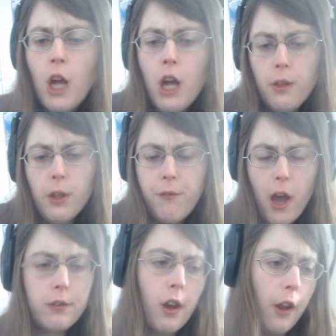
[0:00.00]
The
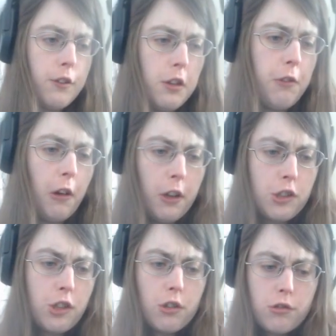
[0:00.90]
fact that Antifa
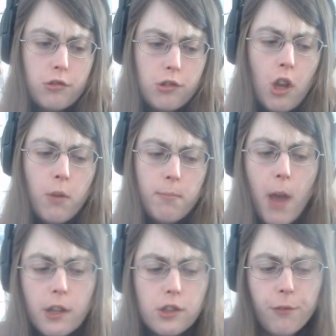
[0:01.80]
exists
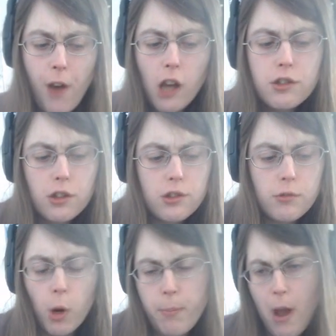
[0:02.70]
makes the fascists
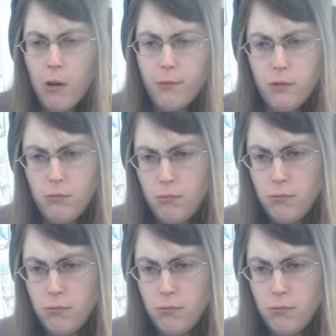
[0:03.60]
more powerful.